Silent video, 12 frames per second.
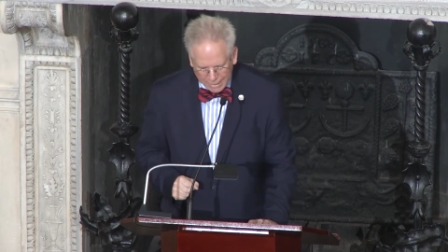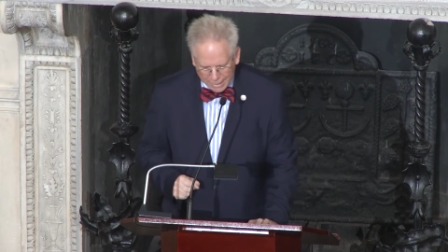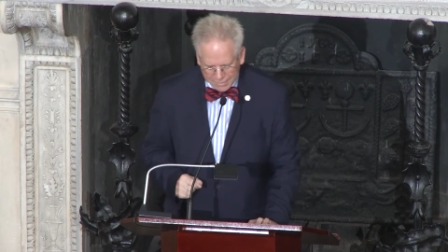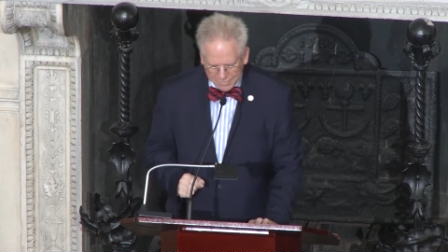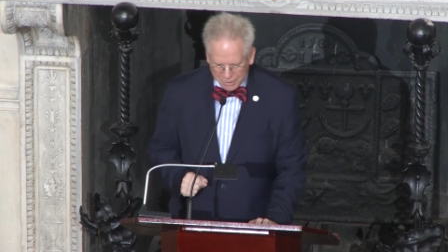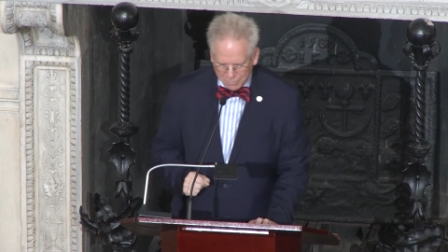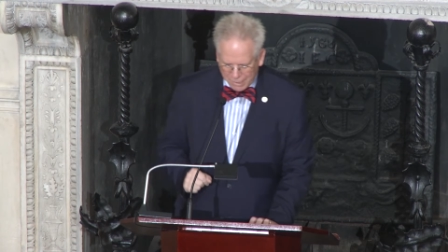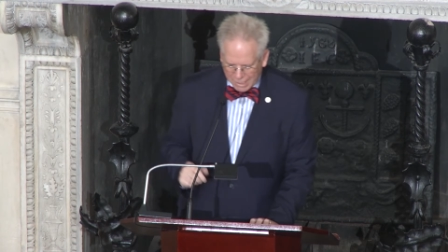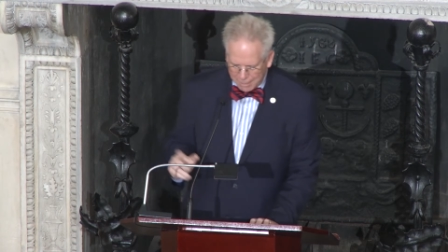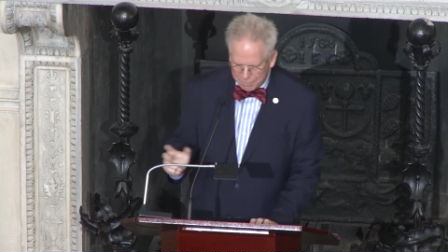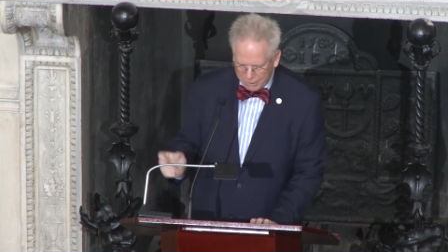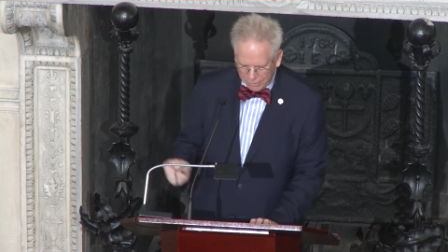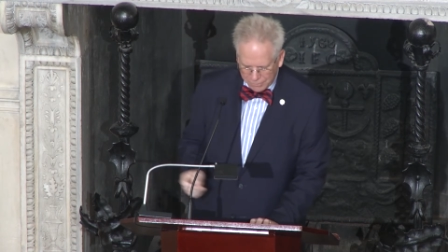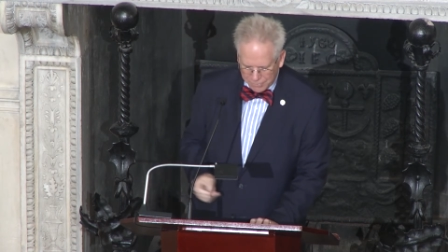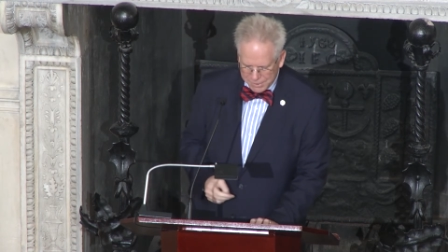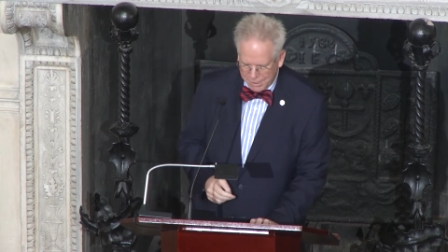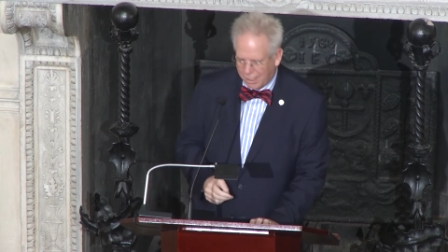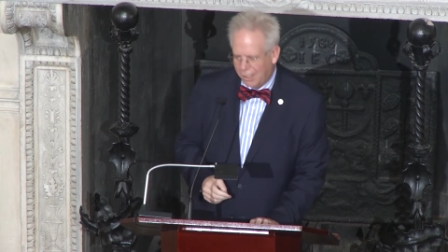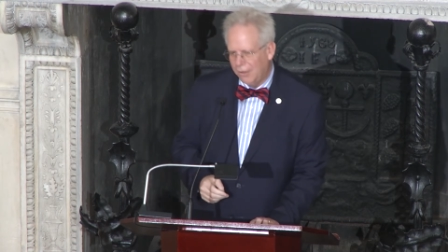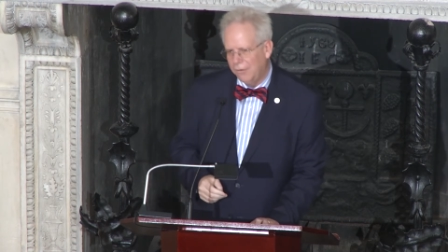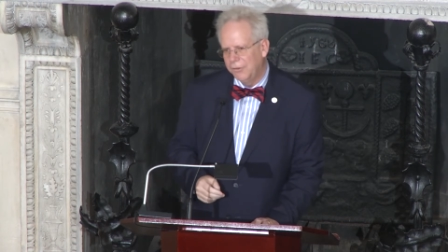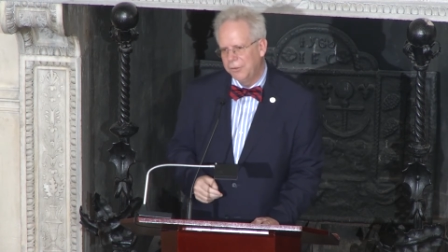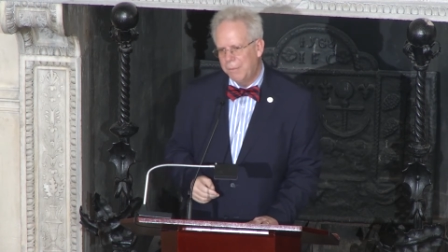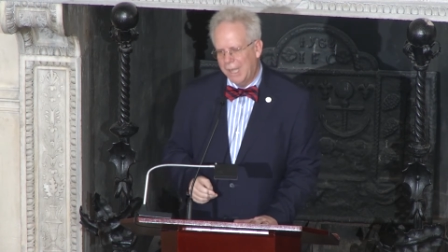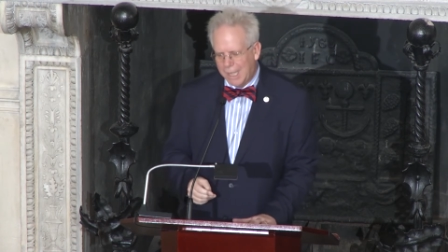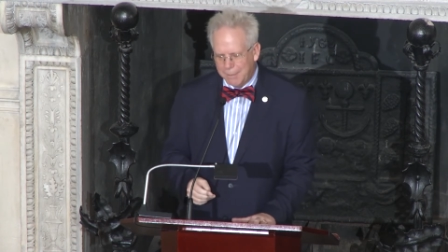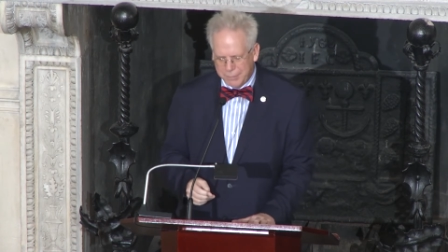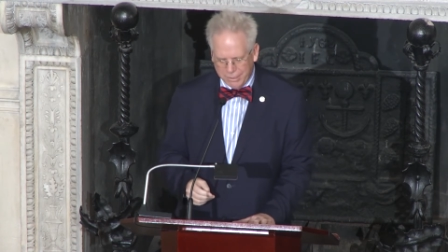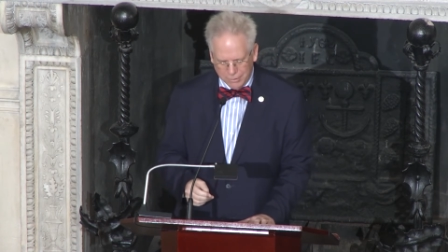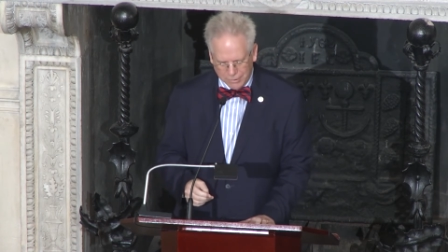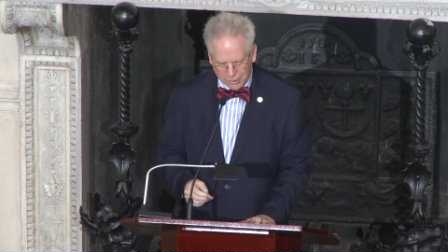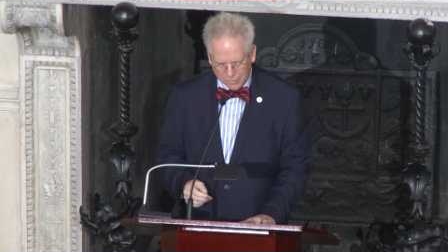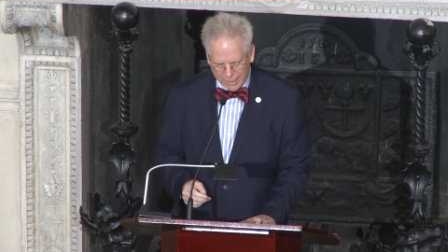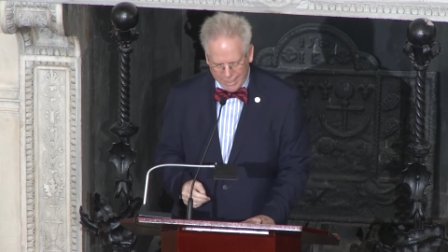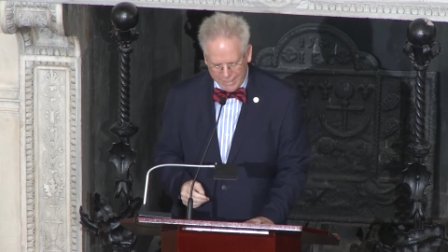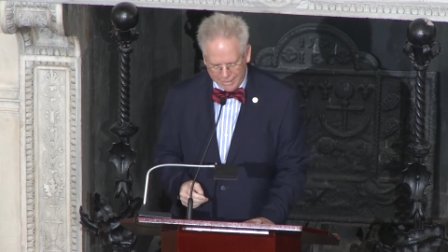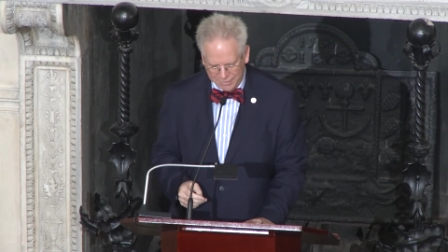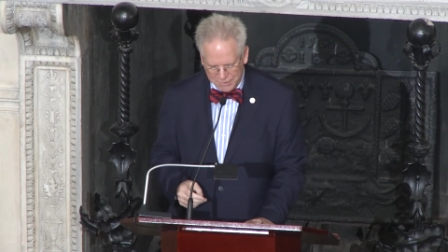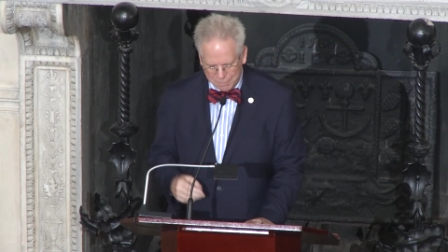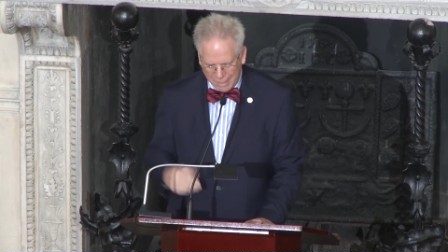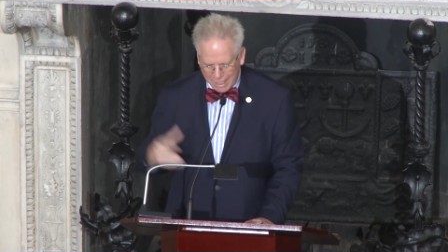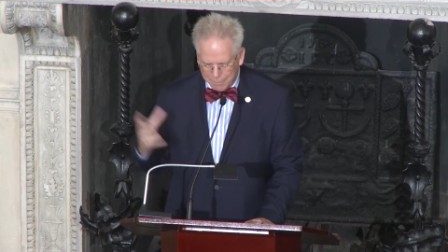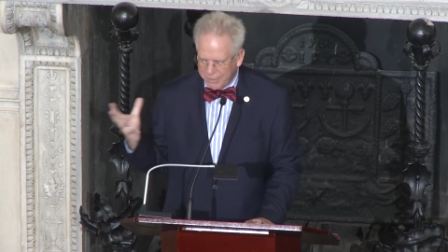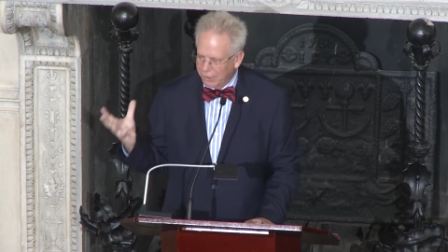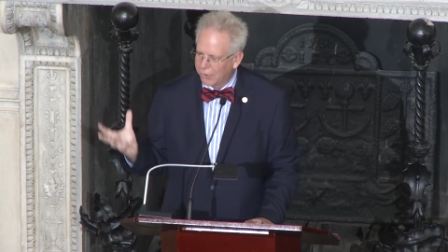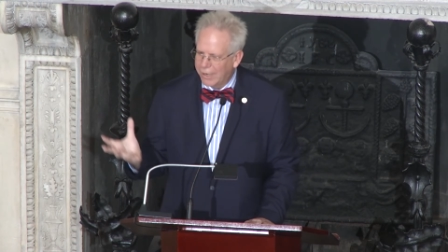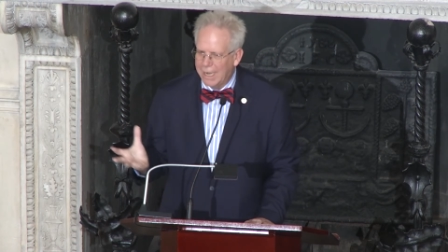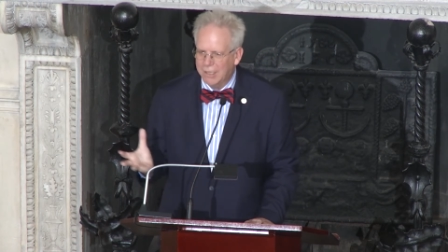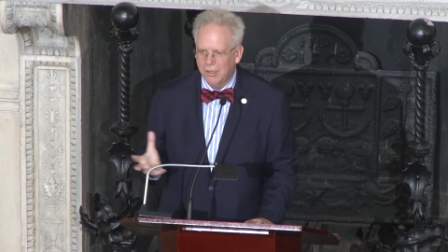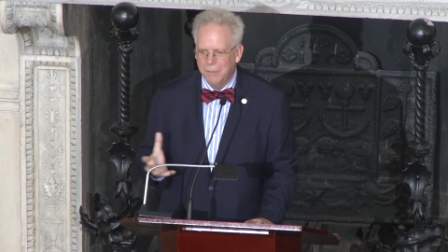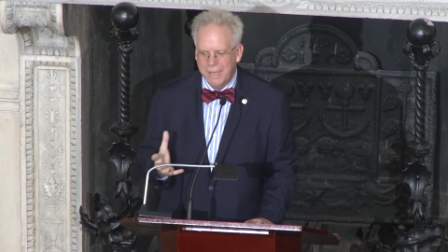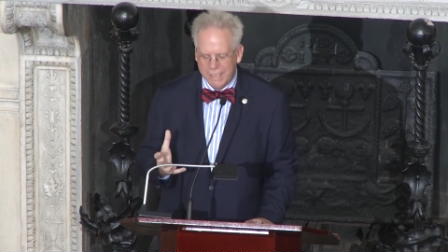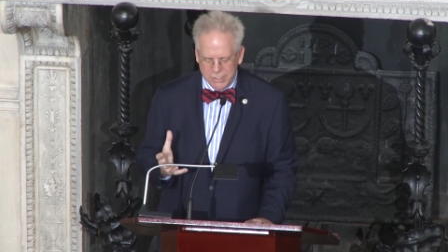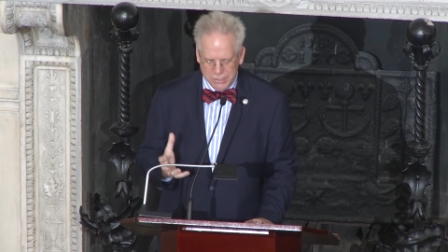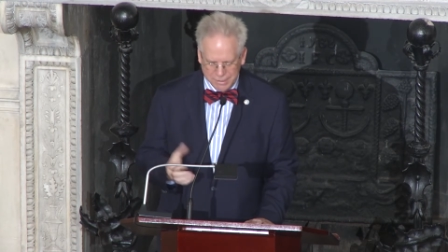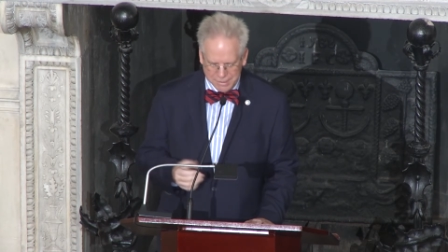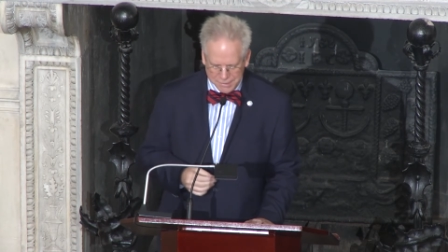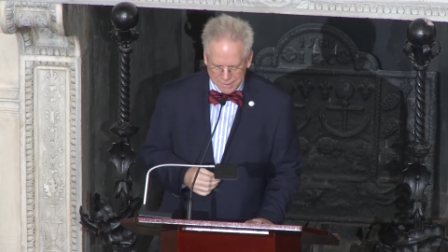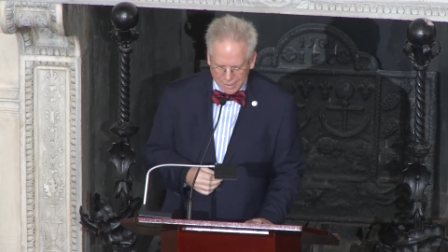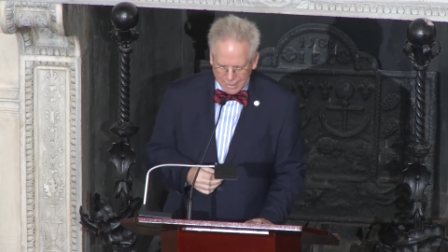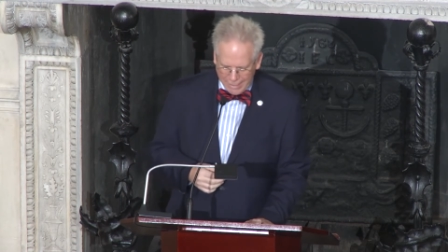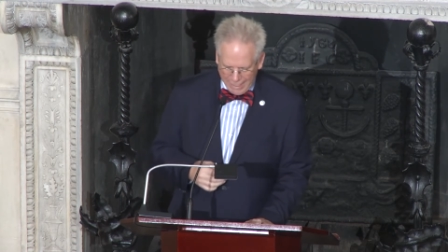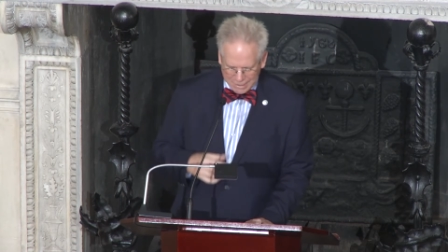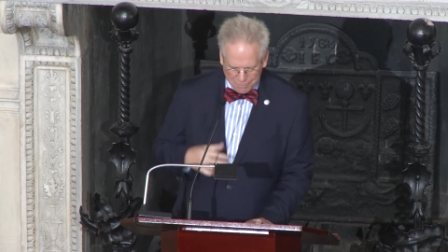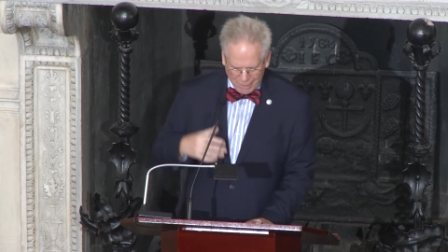and that their popular resolves, popular harangues, popular acclamations, and the